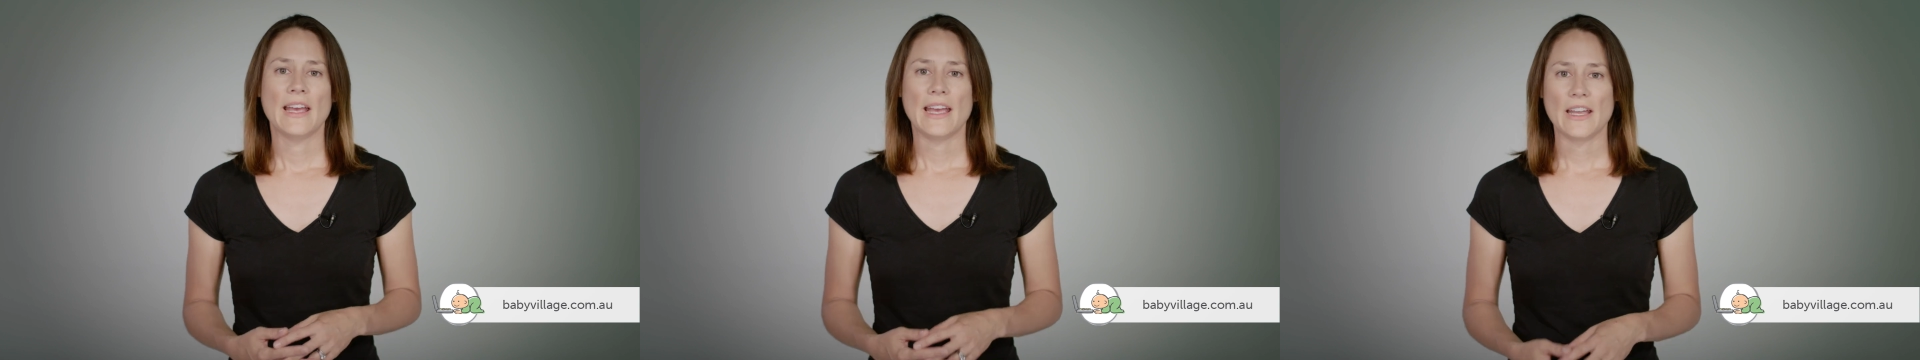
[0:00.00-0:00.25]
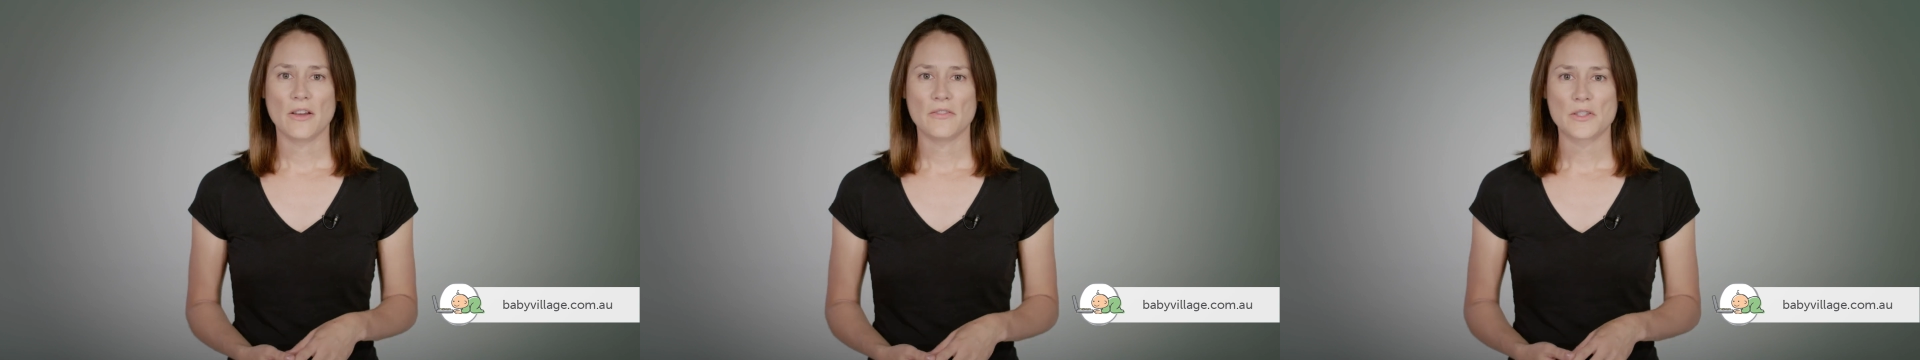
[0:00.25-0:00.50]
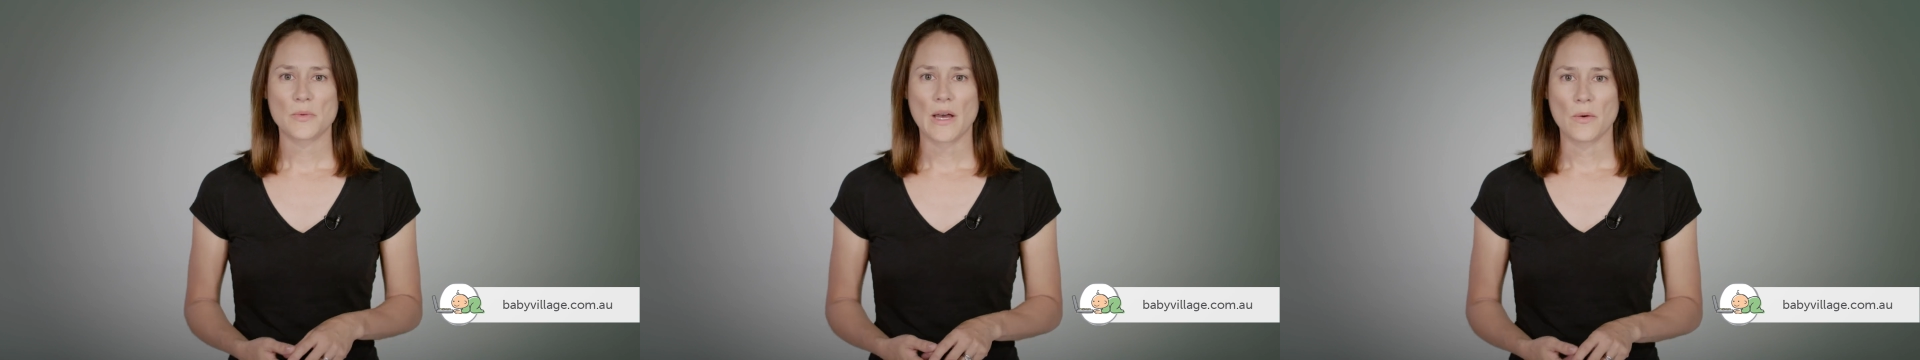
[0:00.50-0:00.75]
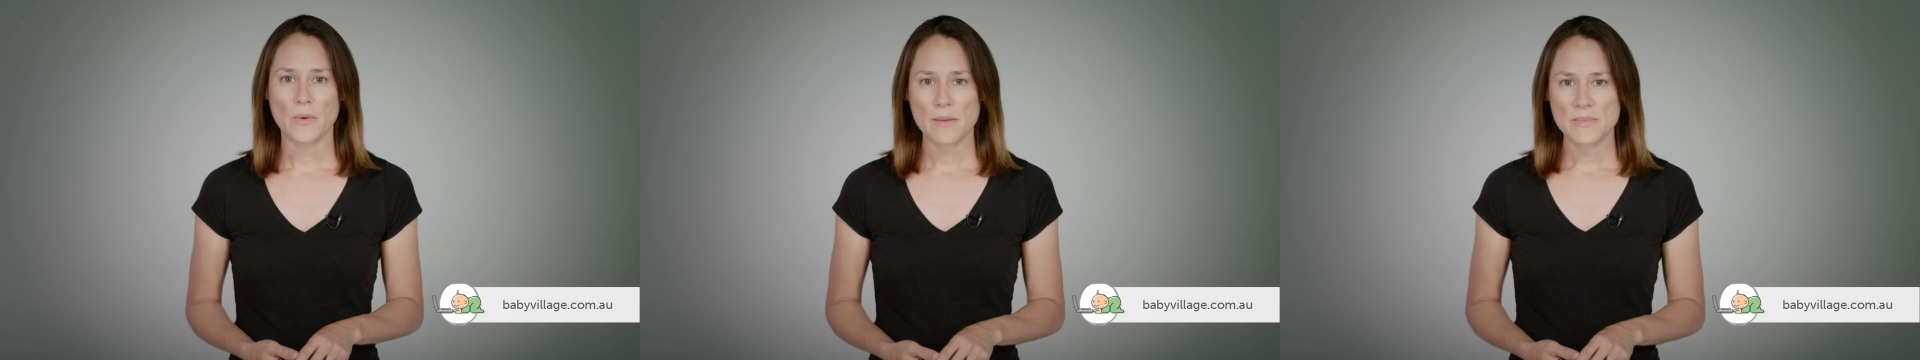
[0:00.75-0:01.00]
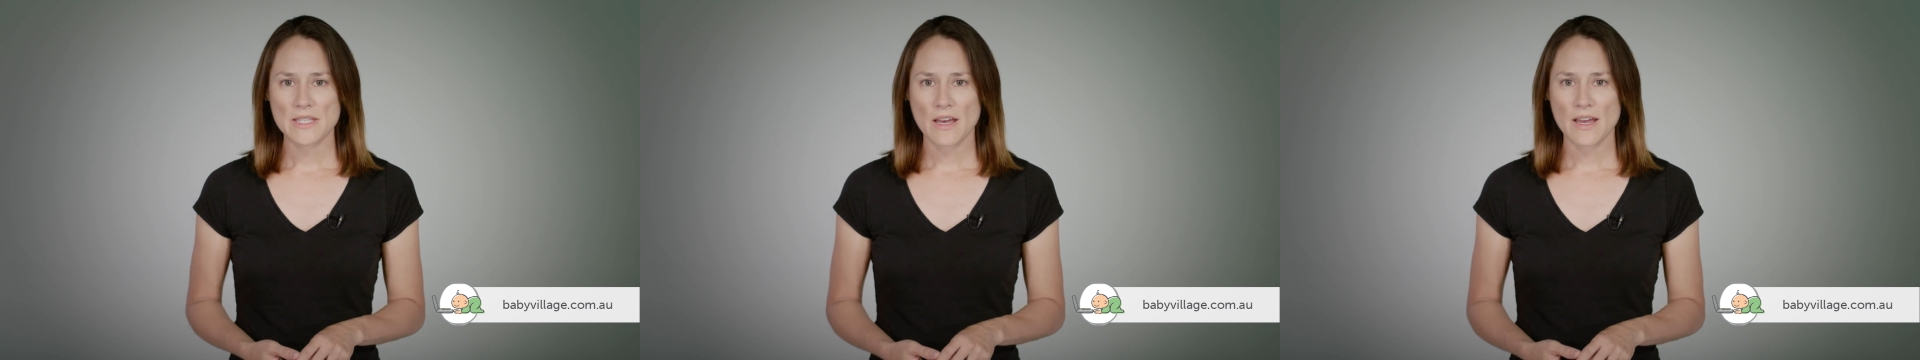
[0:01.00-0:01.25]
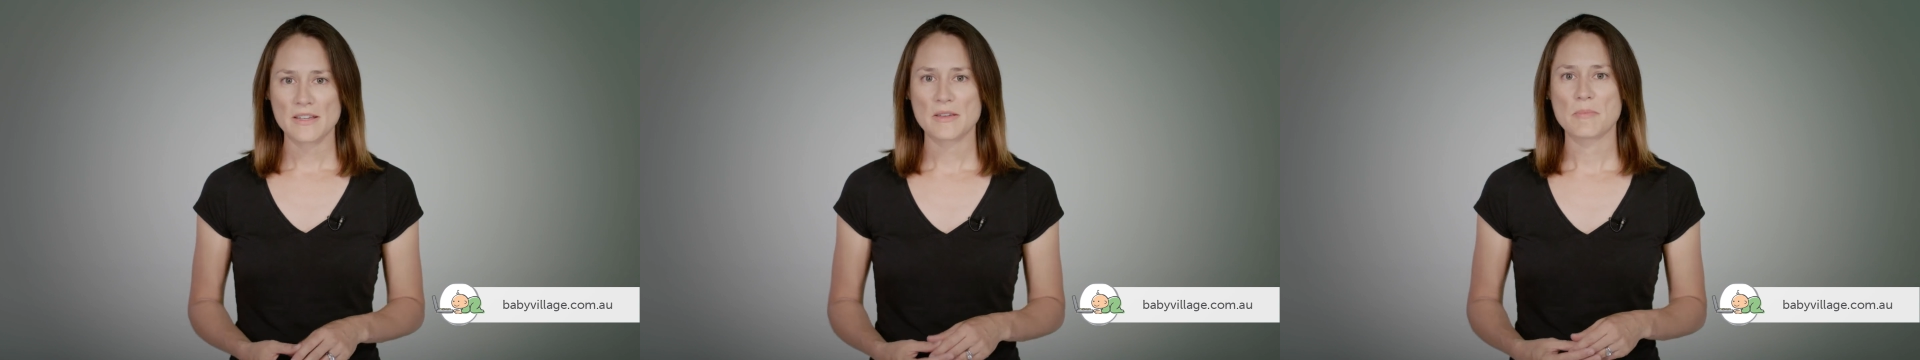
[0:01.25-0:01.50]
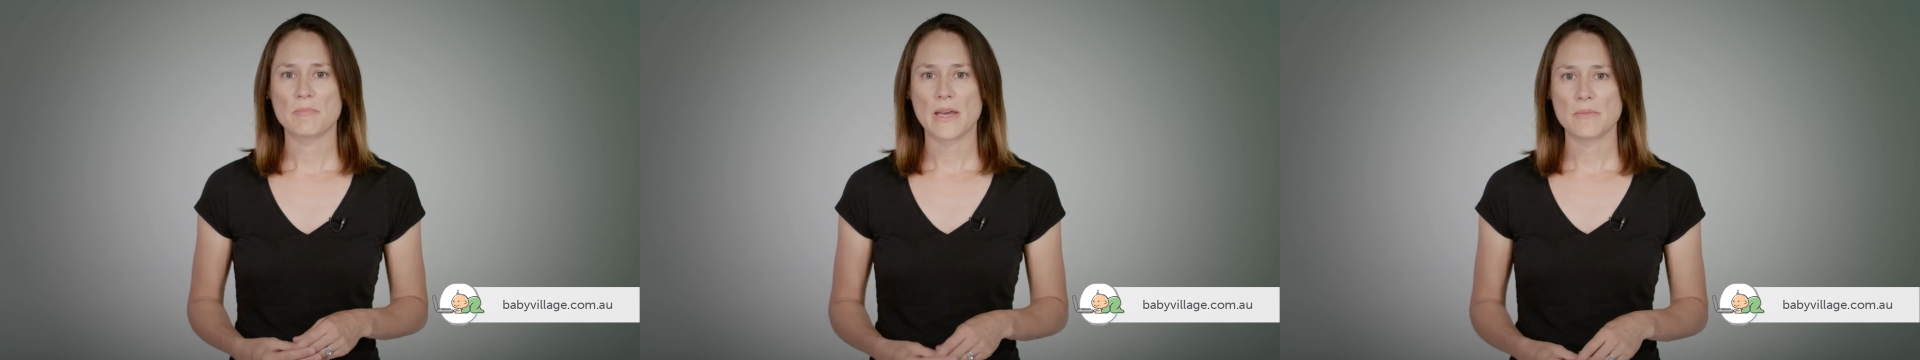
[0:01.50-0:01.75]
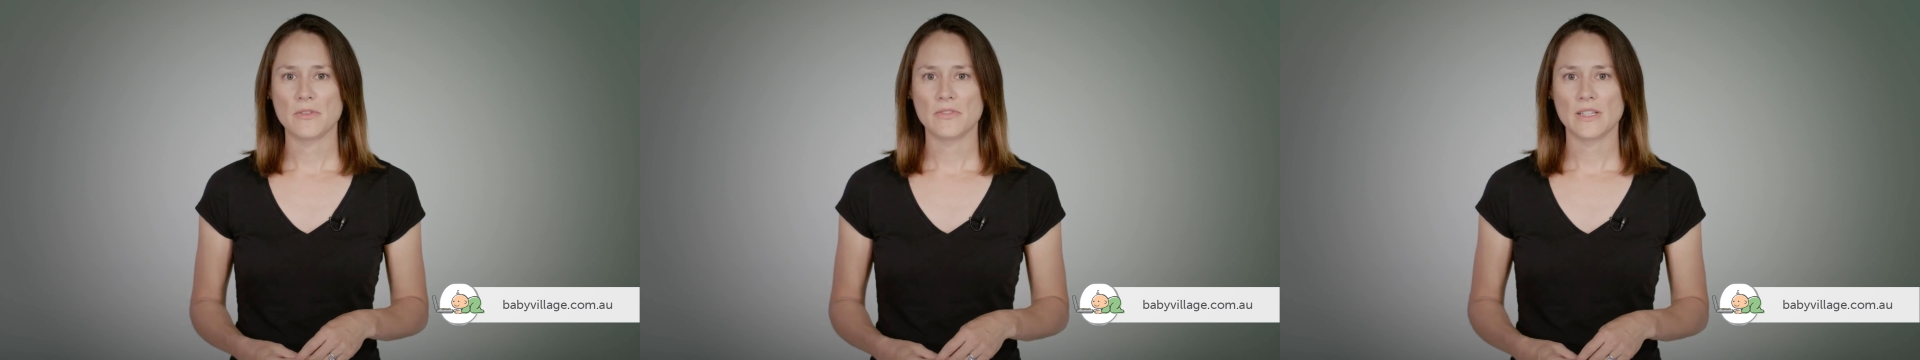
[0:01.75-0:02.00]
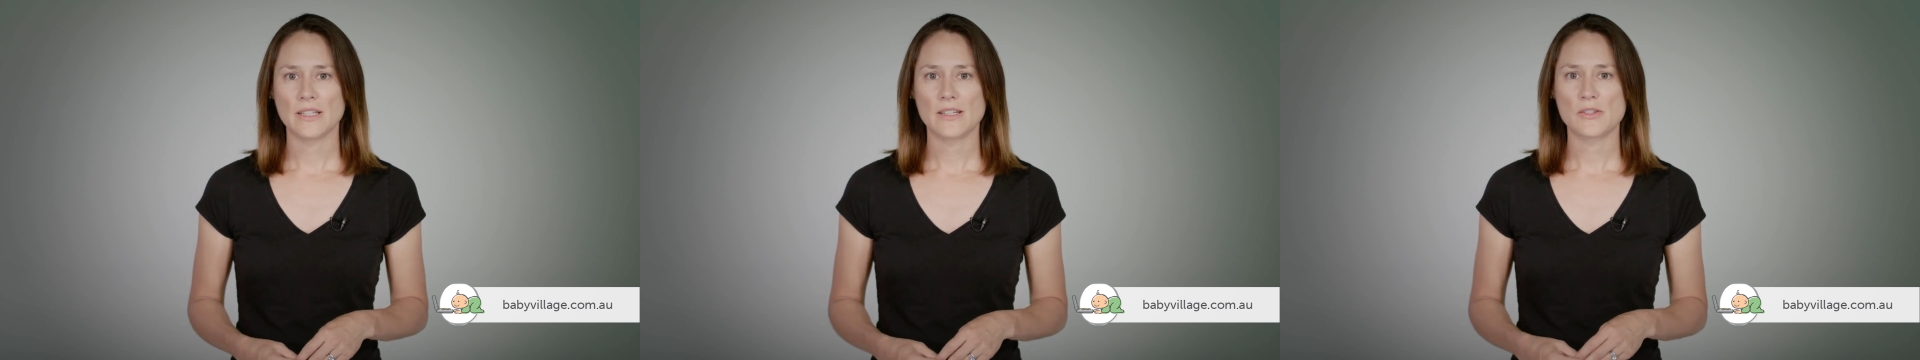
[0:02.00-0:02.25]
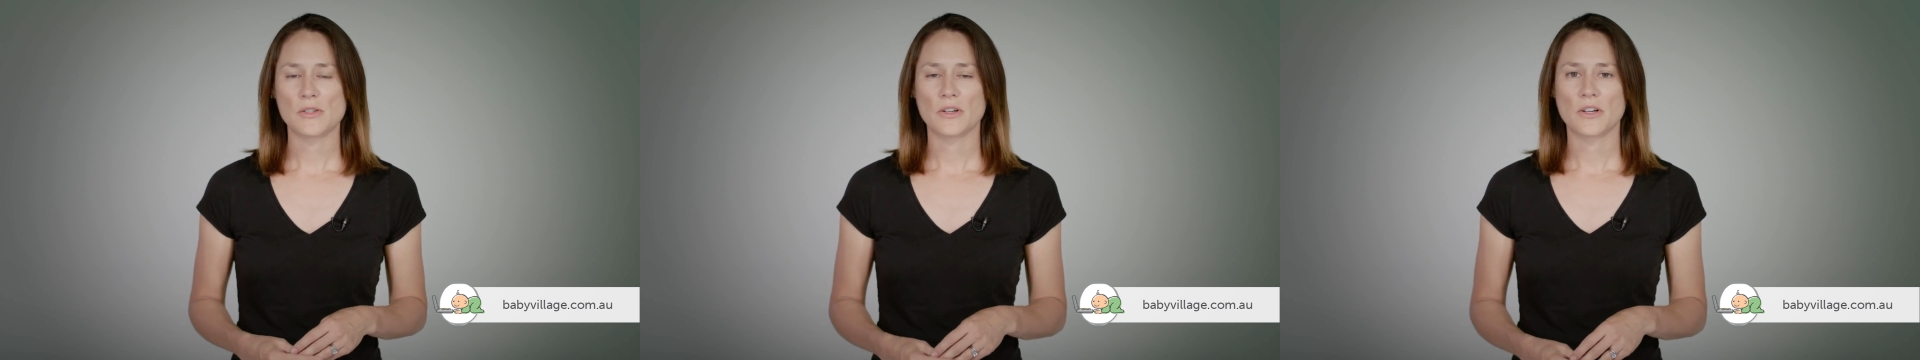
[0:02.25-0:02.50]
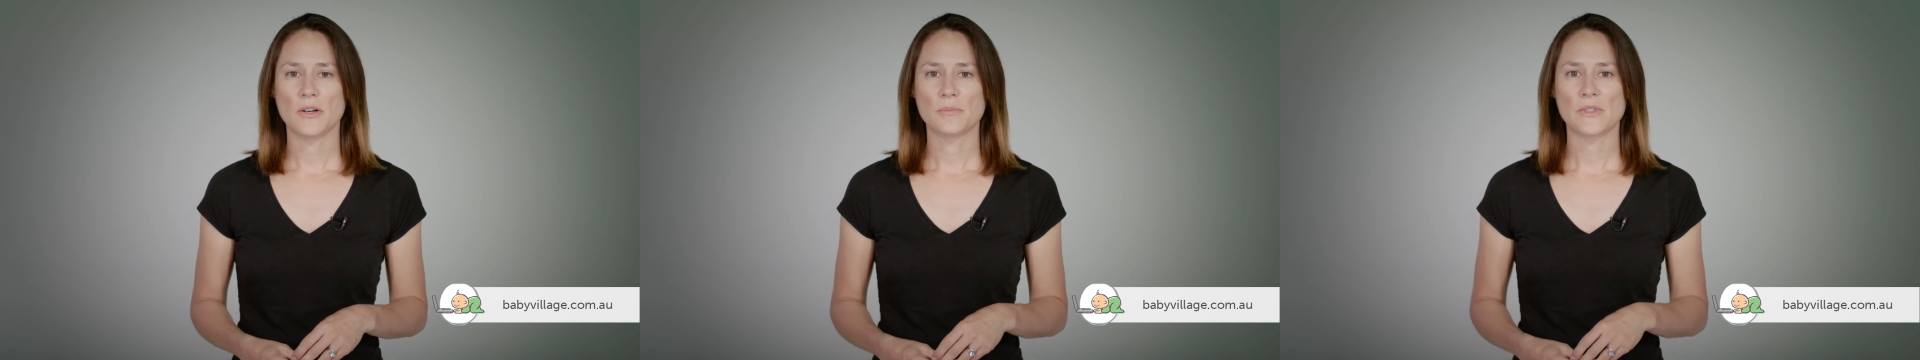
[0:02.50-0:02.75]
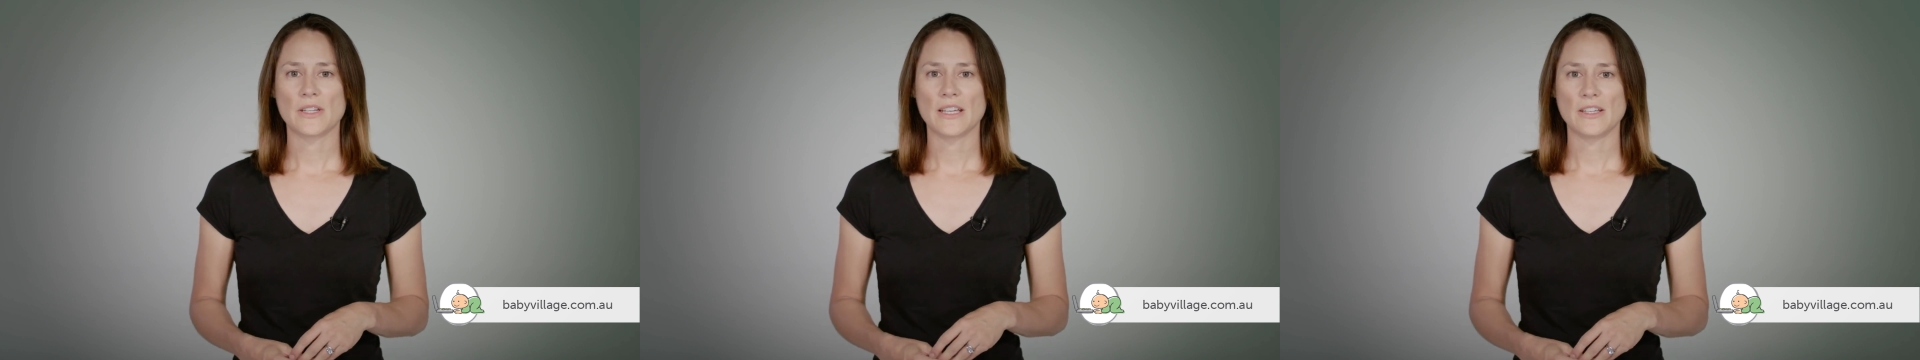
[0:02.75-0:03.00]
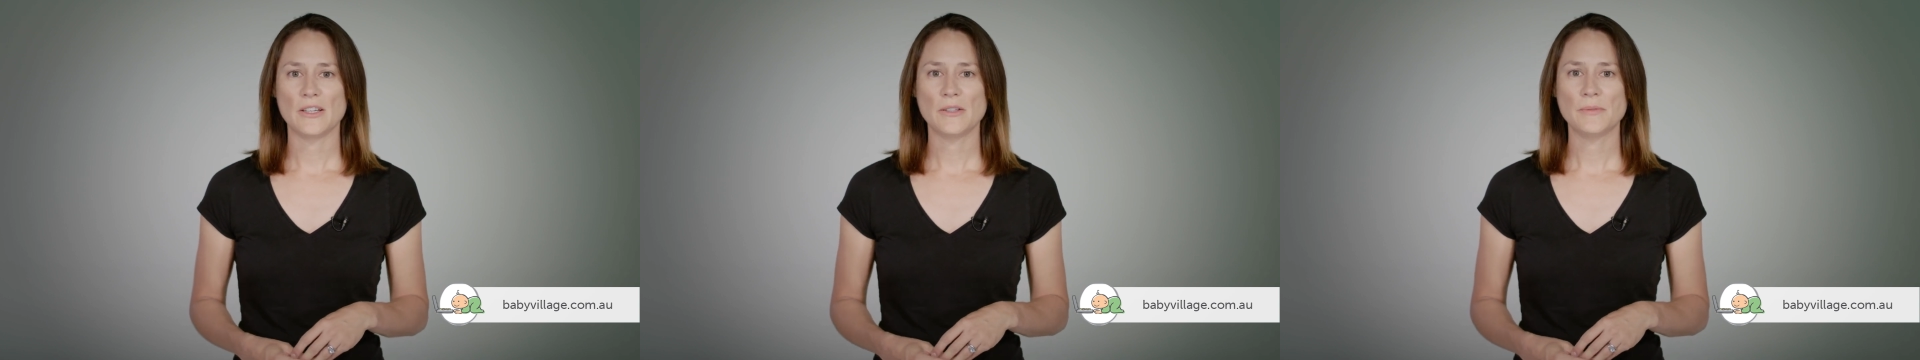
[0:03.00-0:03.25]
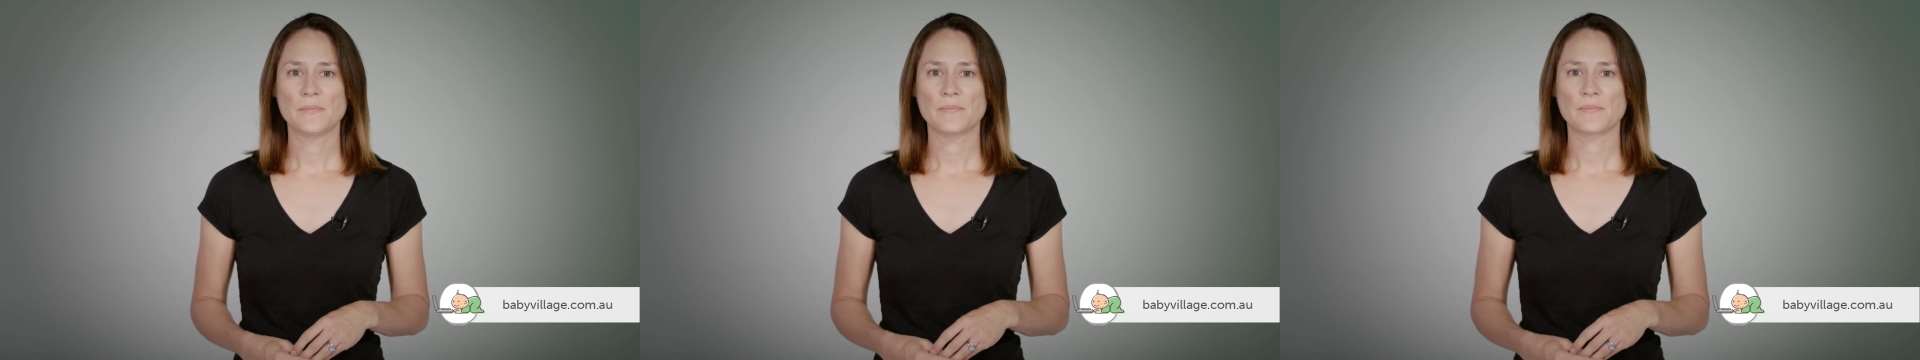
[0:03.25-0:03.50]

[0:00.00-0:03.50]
head over to our website, babyvillage.com.au.